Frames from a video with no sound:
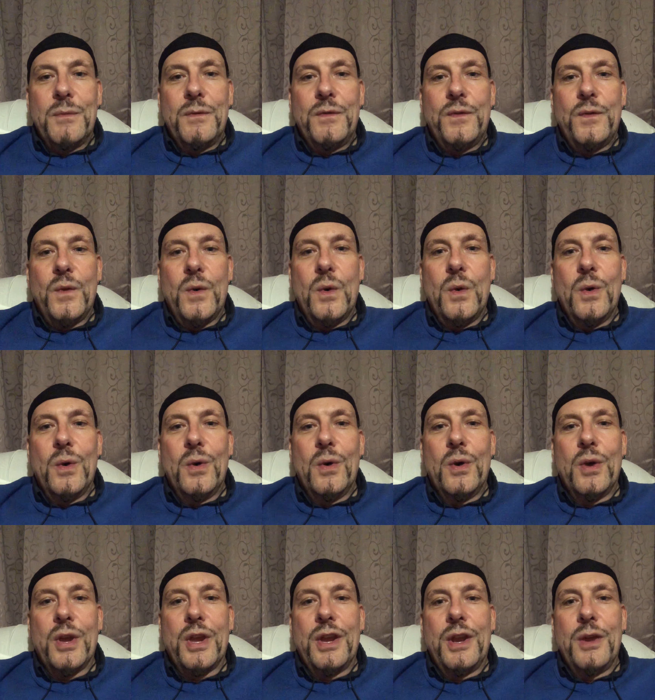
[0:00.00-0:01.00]

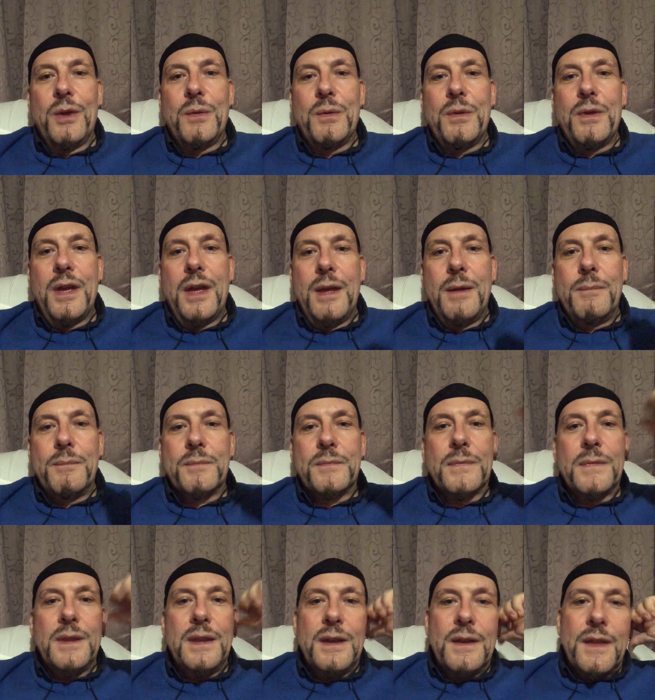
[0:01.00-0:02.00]
for
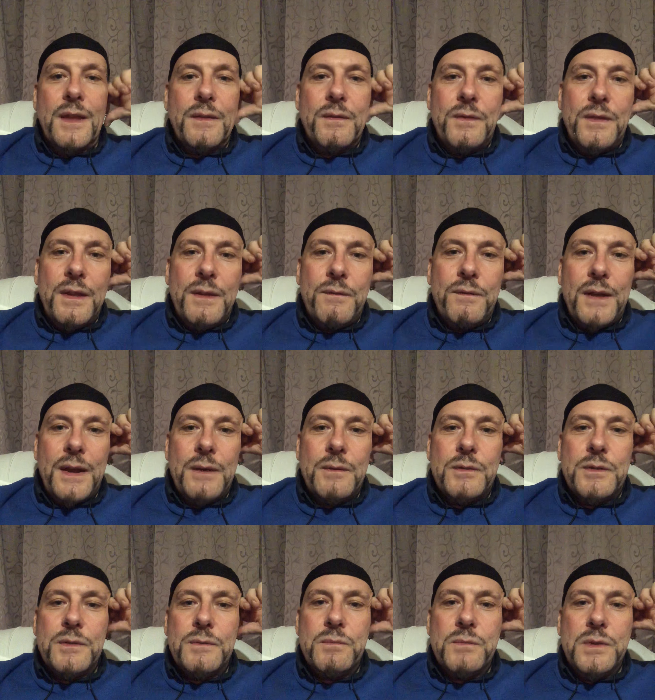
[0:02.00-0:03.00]
they're
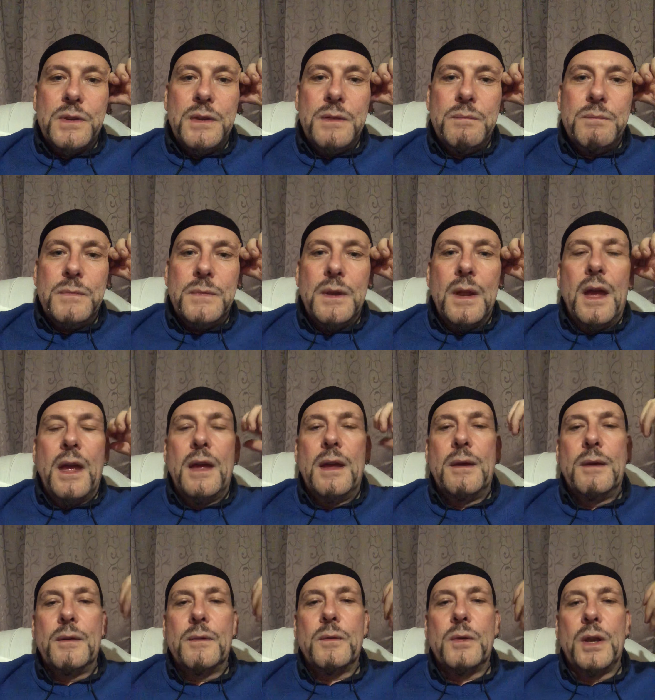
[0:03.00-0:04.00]
found
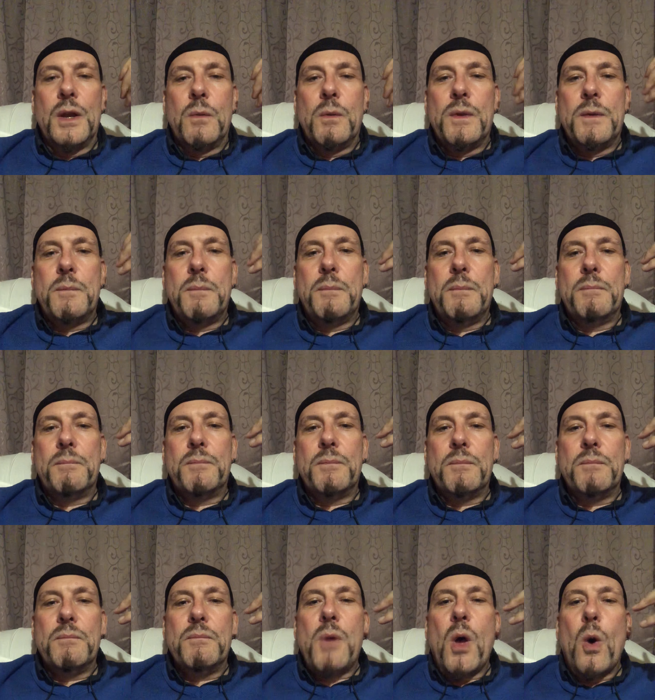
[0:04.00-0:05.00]
with
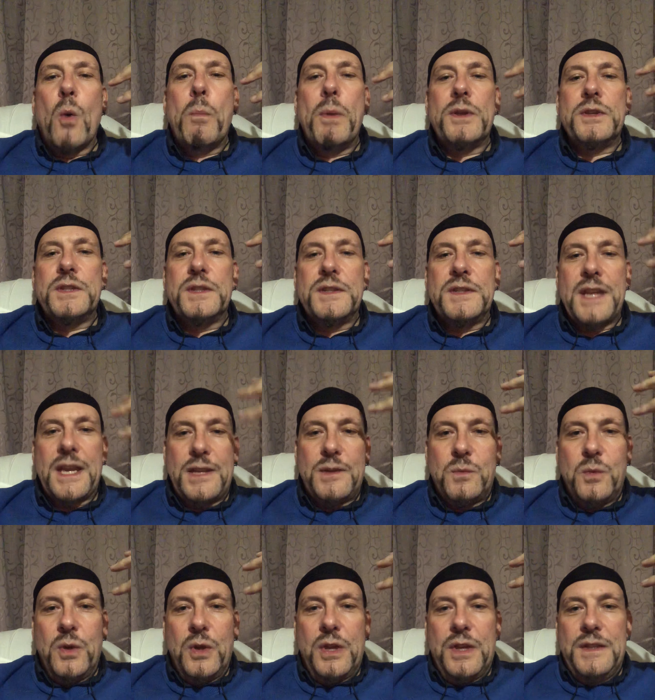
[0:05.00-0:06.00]
a whole bunch of
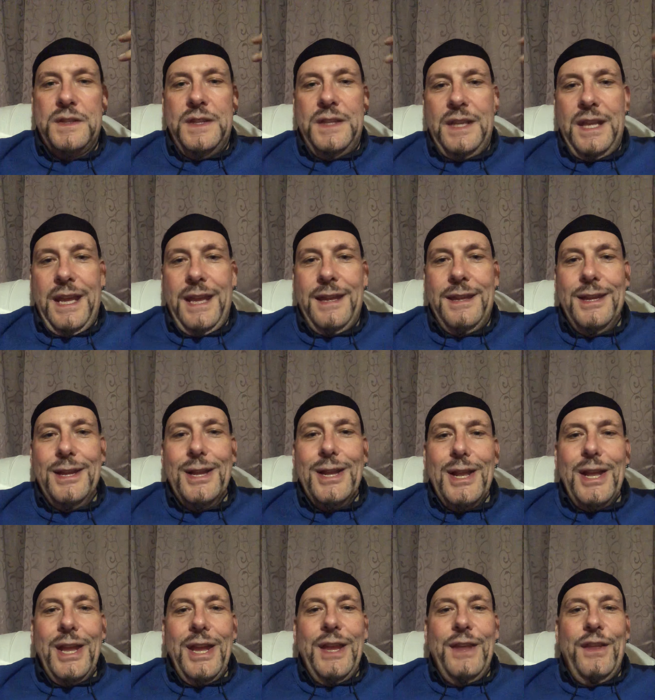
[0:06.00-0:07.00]
sex workers in
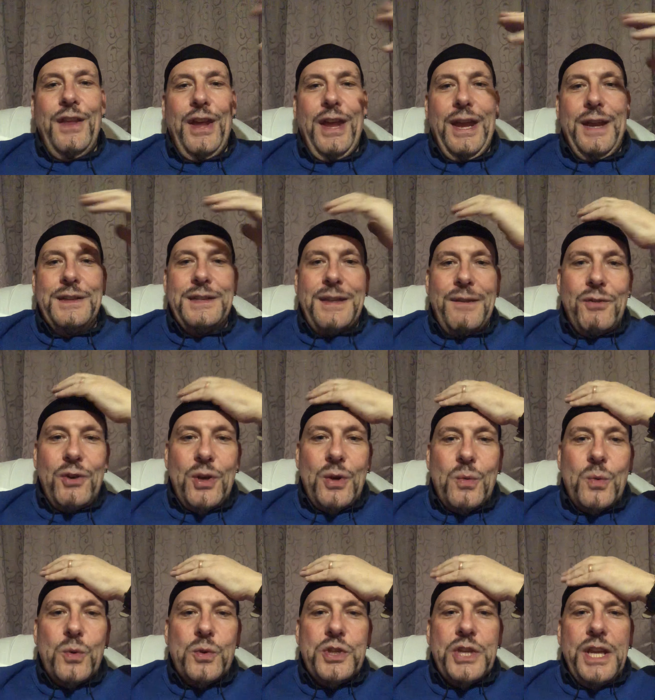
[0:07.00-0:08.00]
their house having an
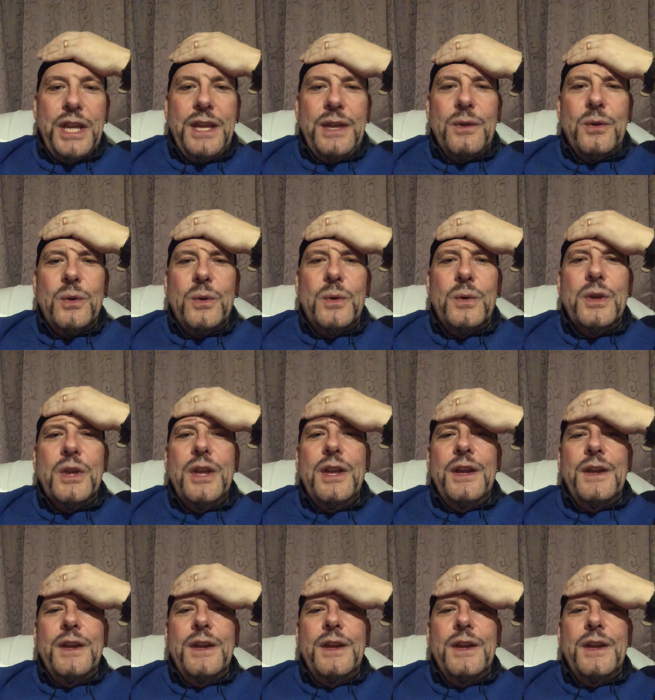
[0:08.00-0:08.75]
orgy, or